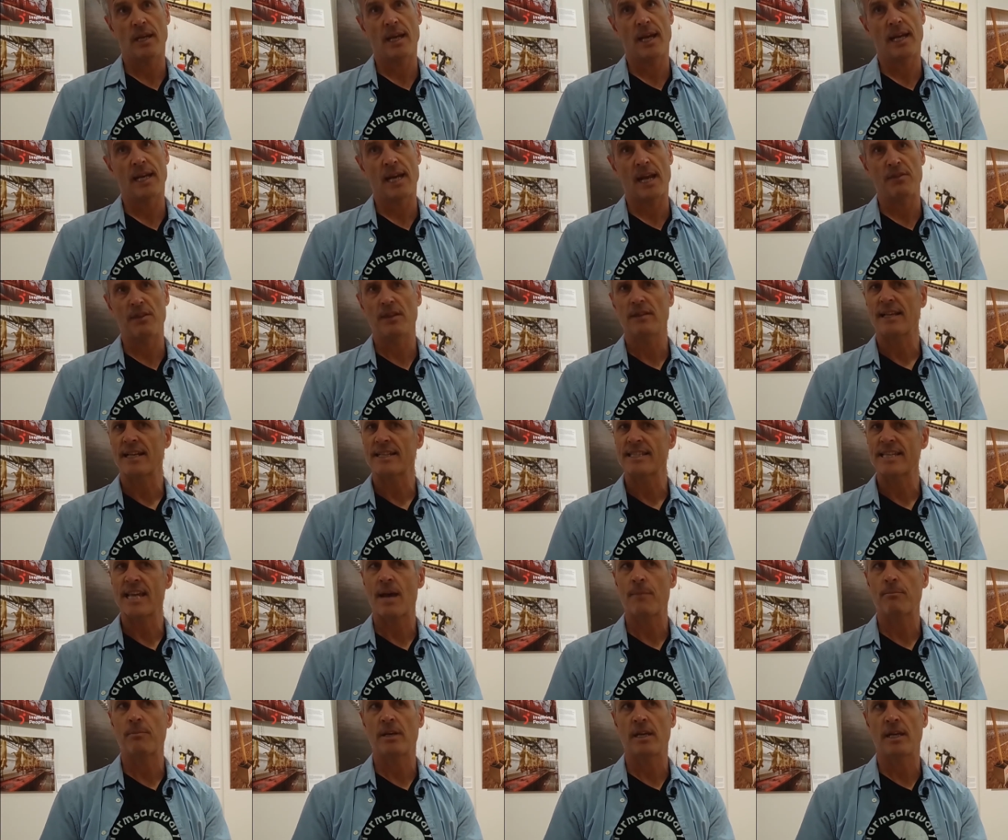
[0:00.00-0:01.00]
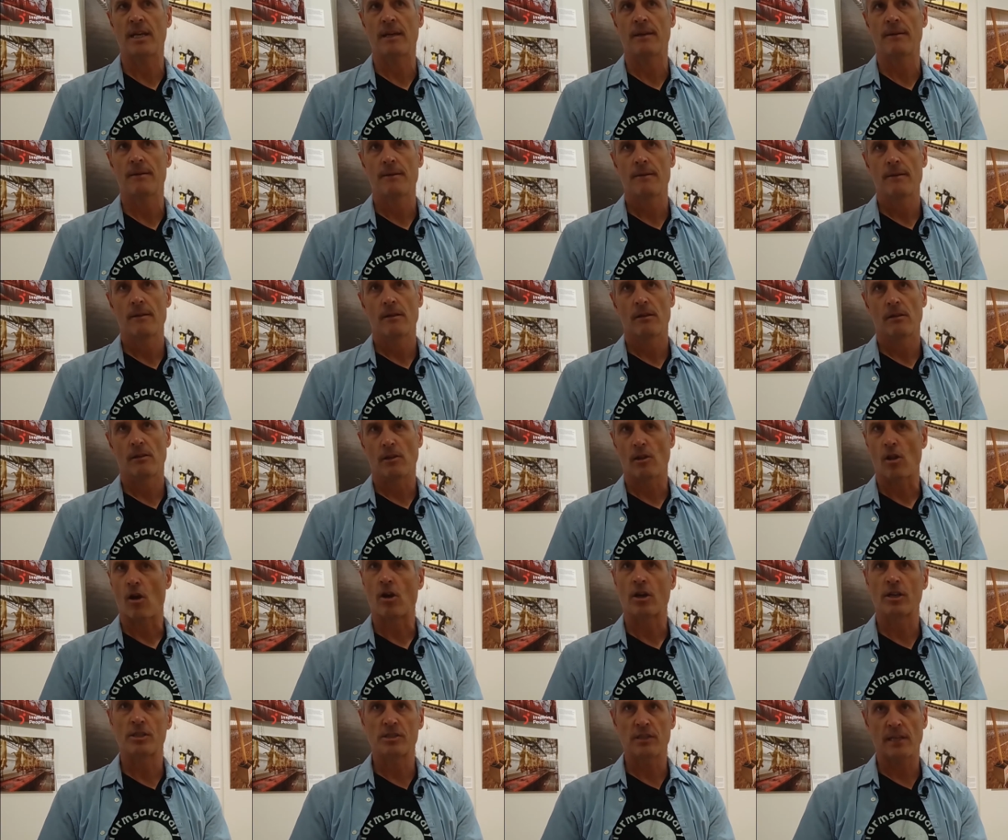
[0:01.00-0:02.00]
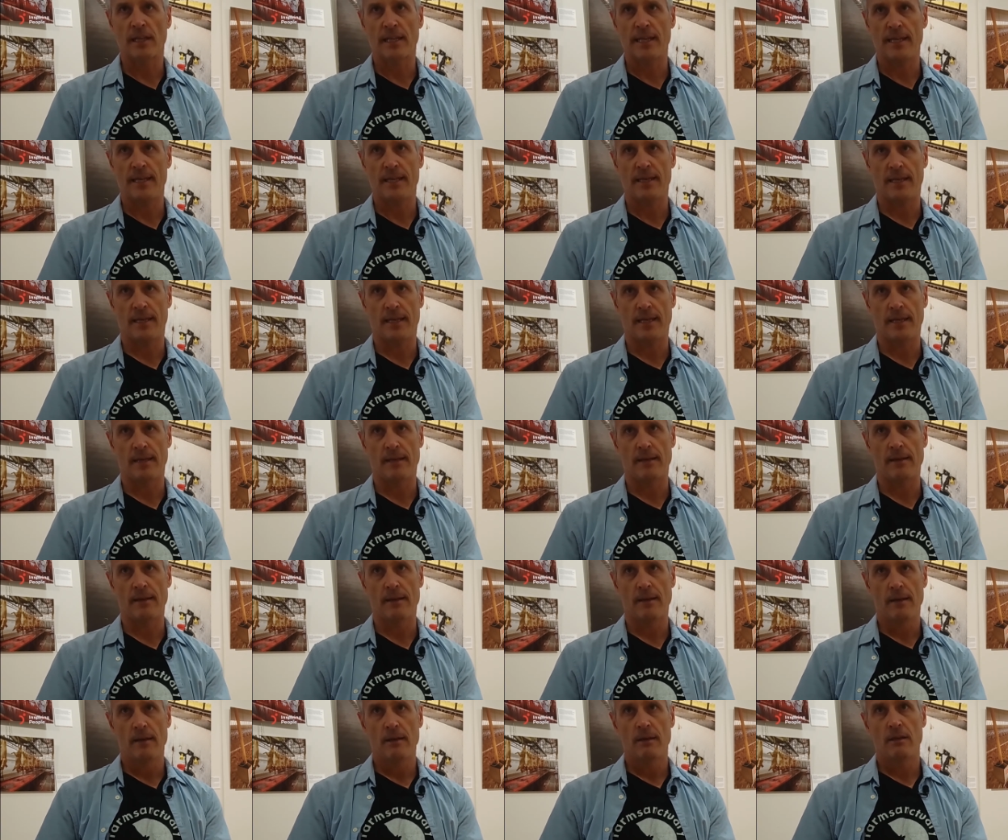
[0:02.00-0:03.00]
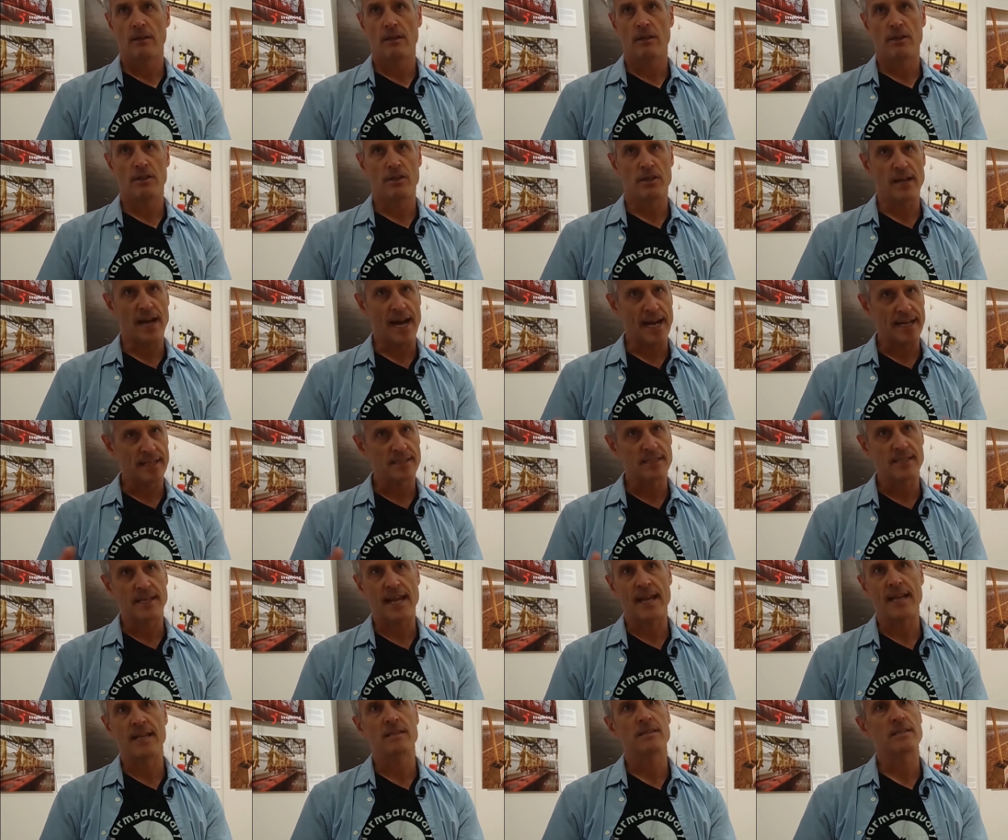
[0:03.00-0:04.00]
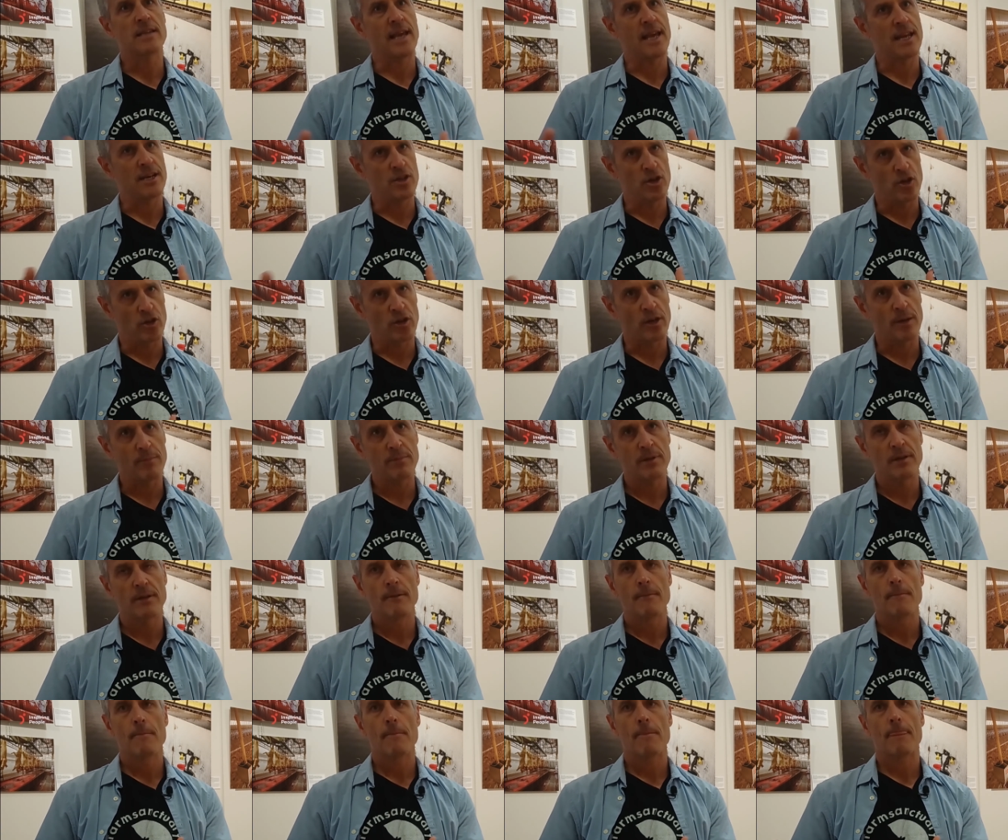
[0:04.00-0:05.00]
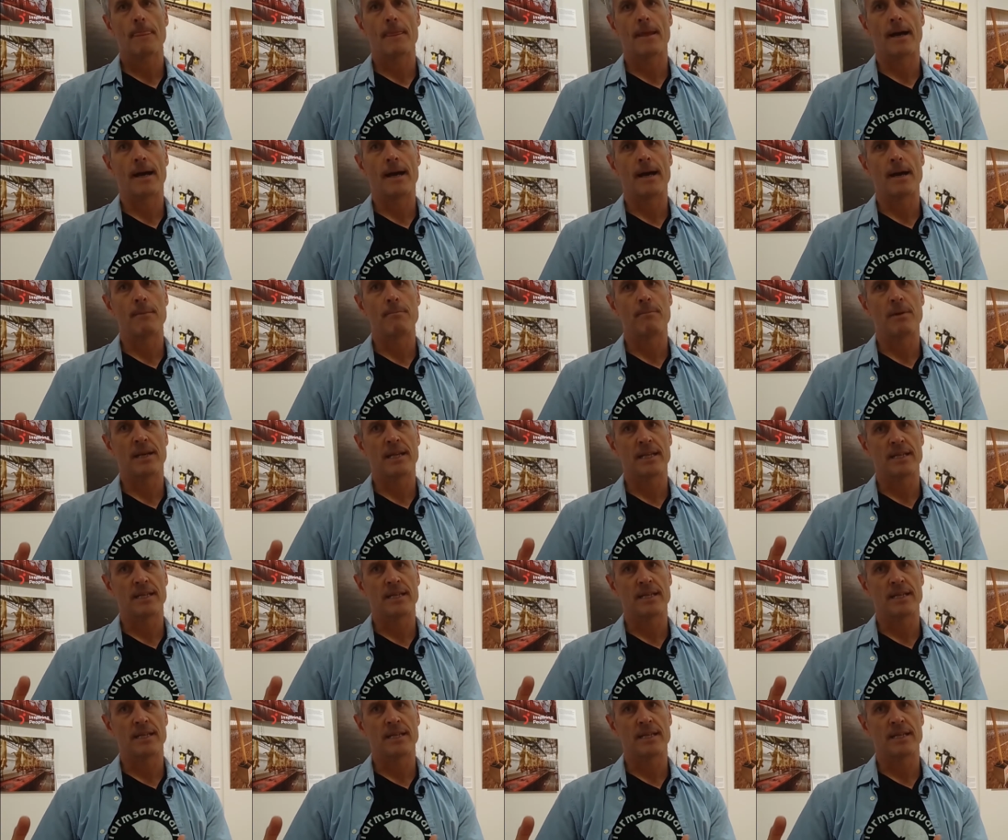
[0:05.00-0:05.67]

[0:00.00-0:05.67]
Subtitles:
And I think that's happening largely in the United States and Europe, but in